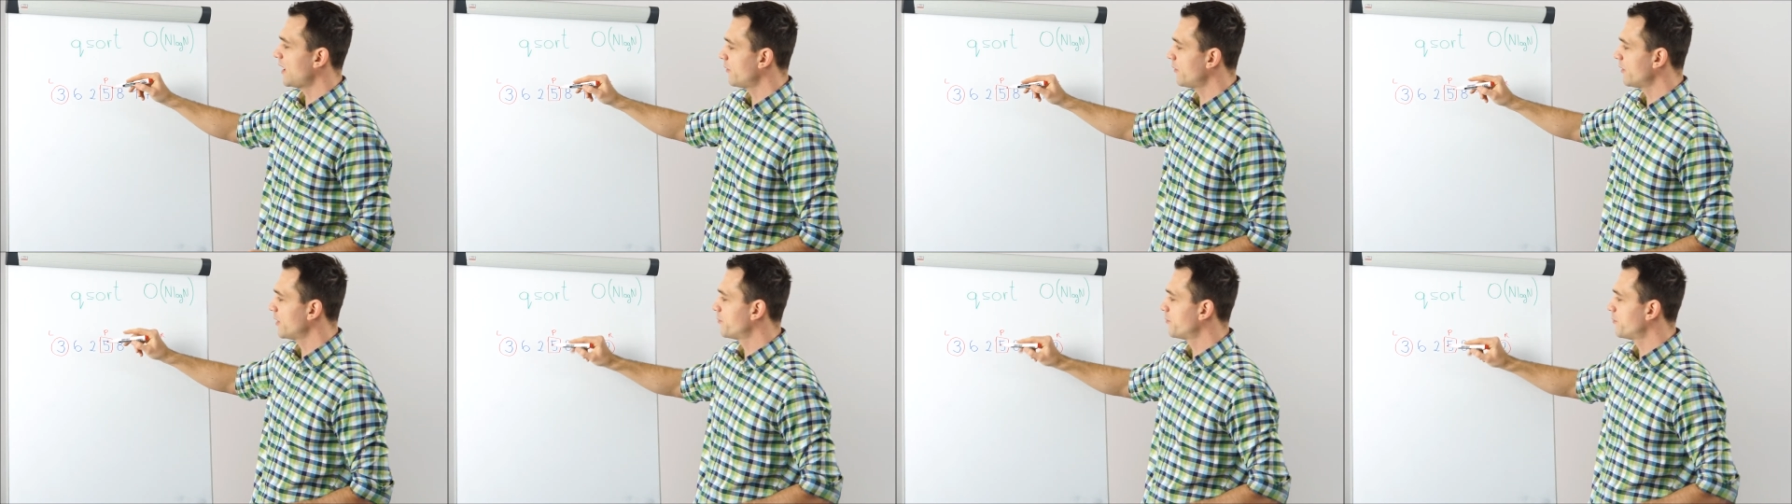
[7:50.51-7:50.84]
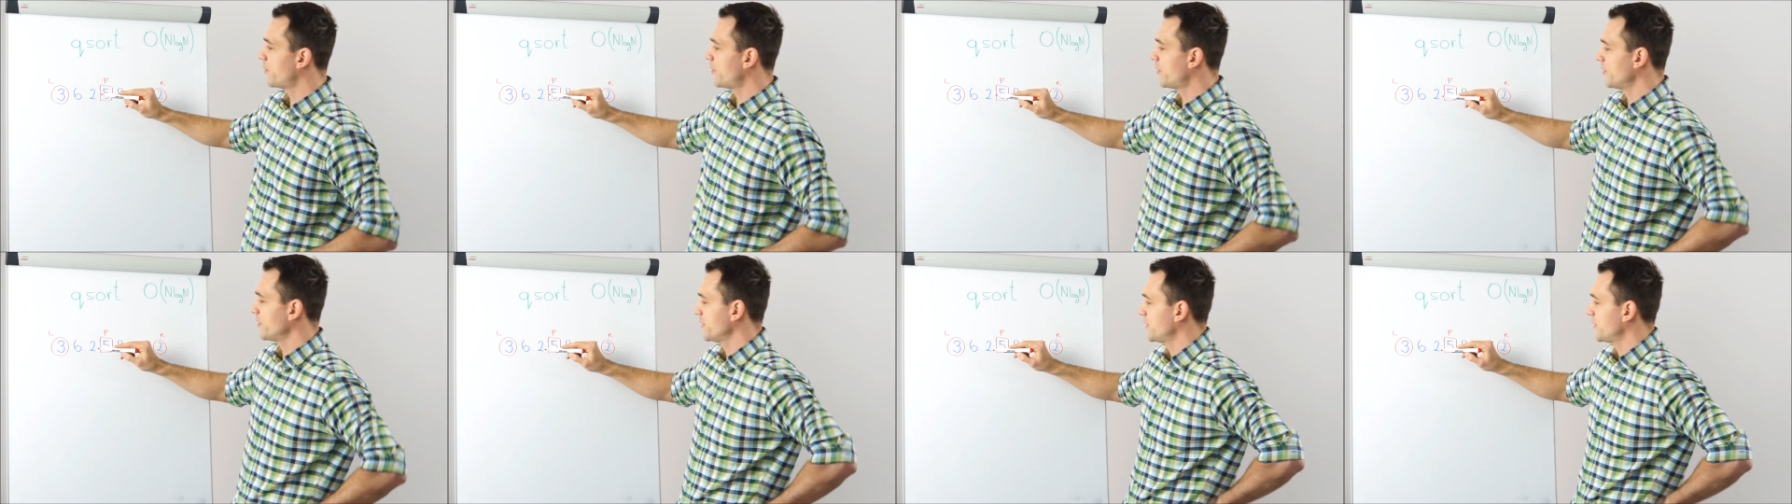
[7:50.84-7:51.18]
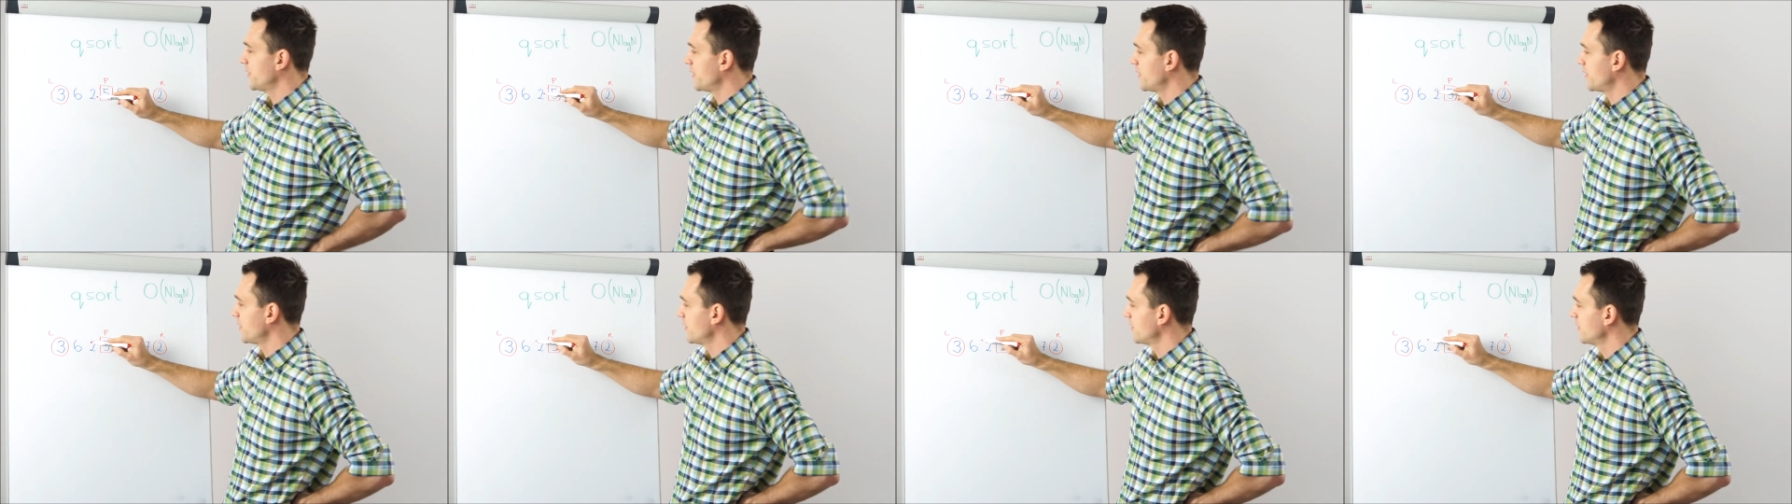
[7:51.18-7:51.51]
our
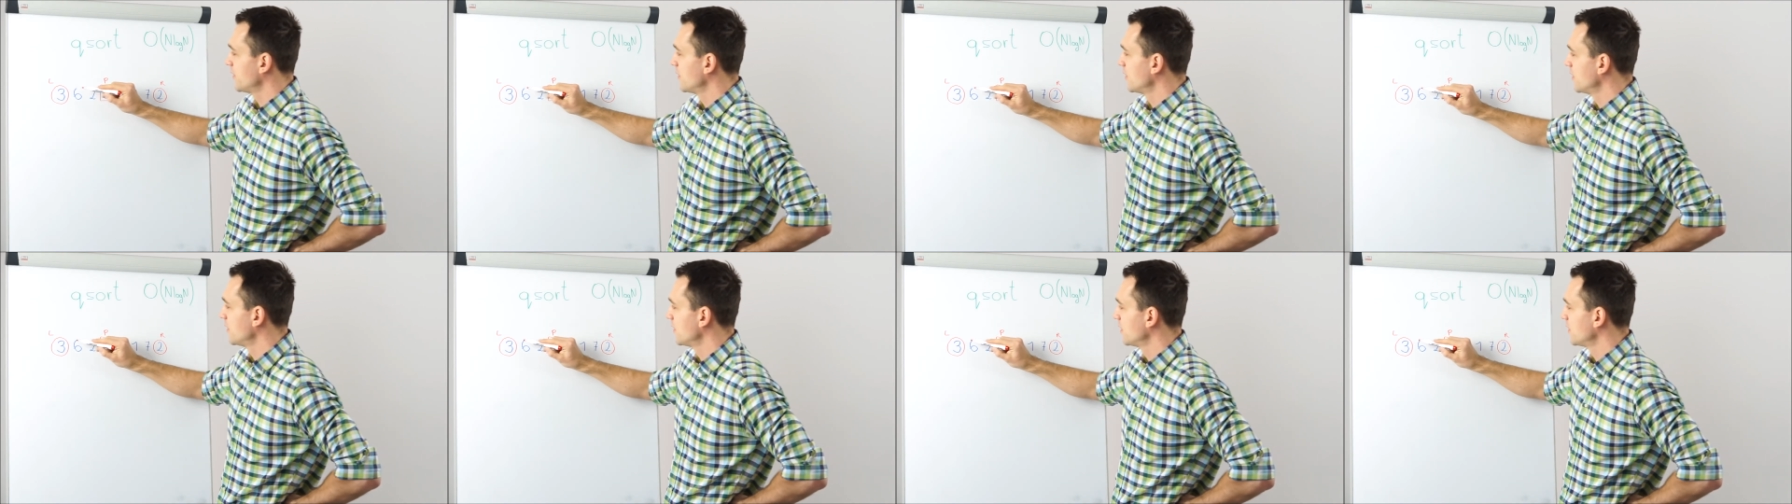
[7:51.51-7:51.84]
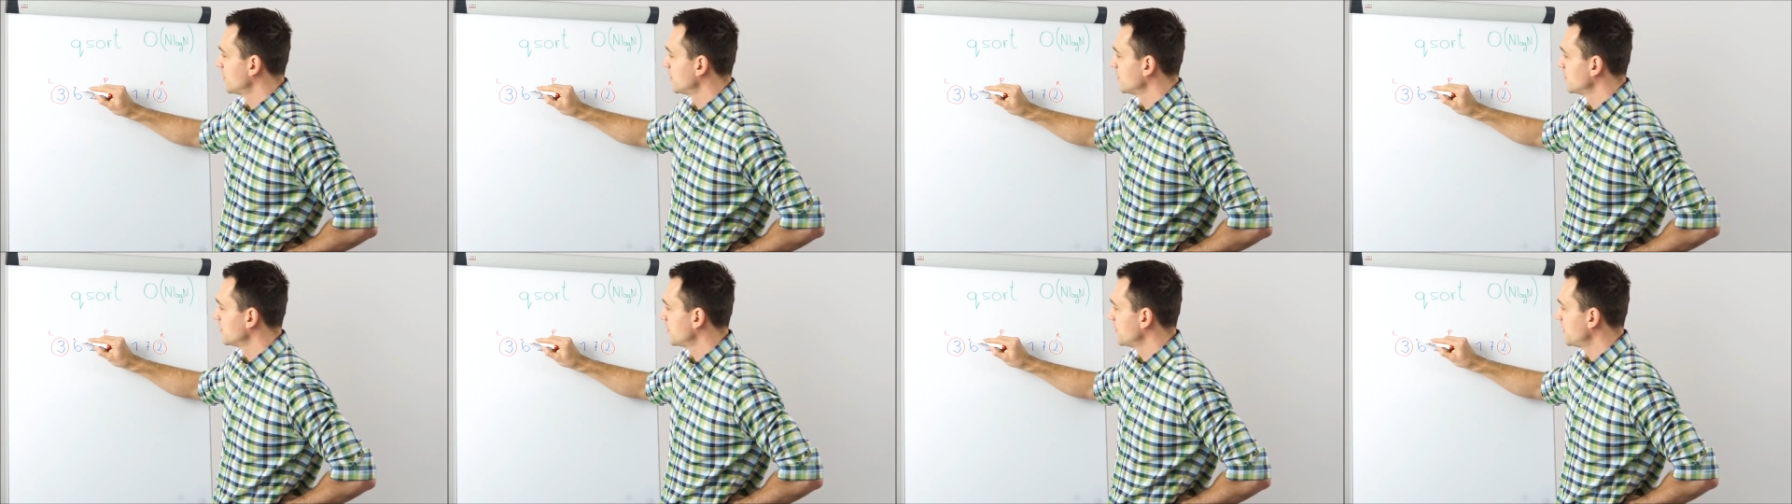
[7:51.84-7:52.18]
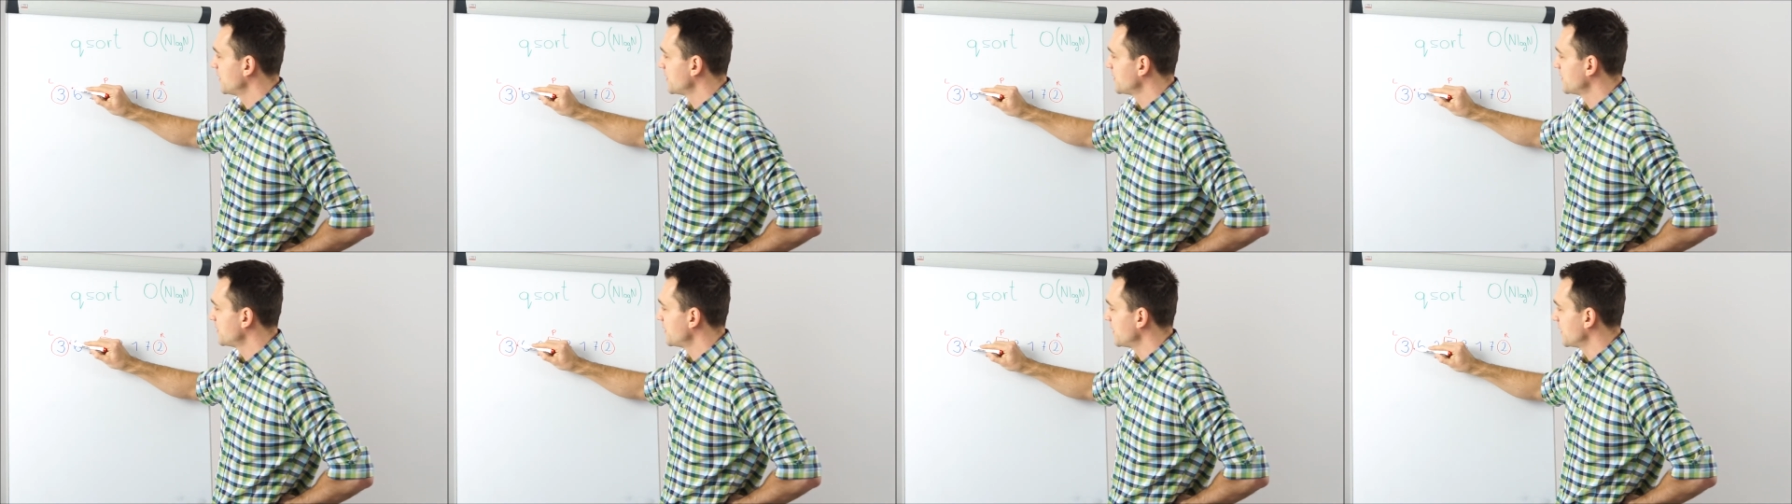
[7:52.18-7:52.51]
pointer to
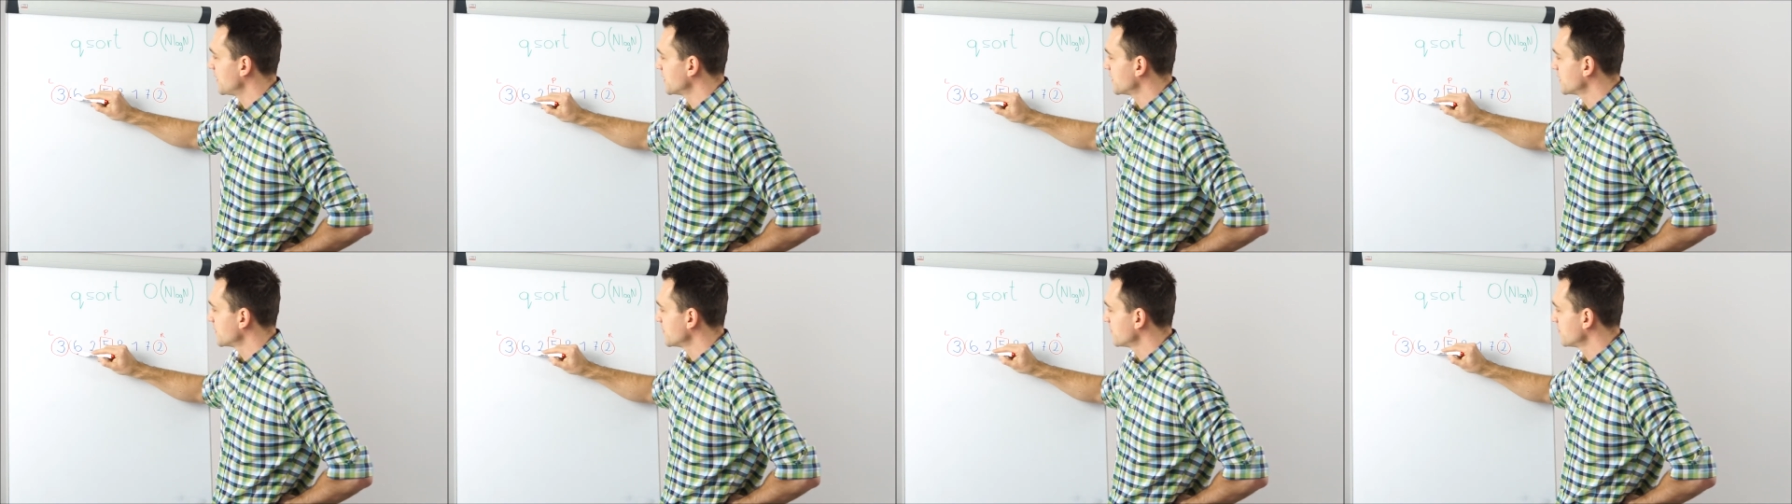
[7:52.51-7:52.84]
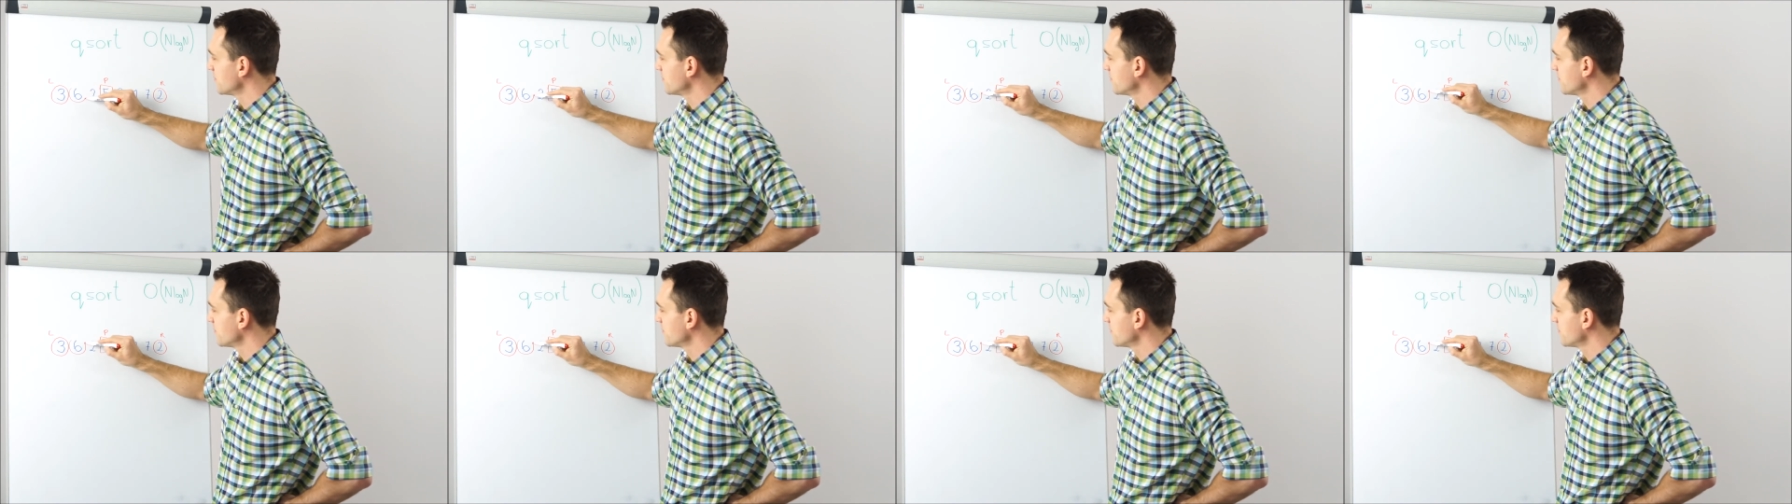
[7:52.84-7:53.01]
the 6.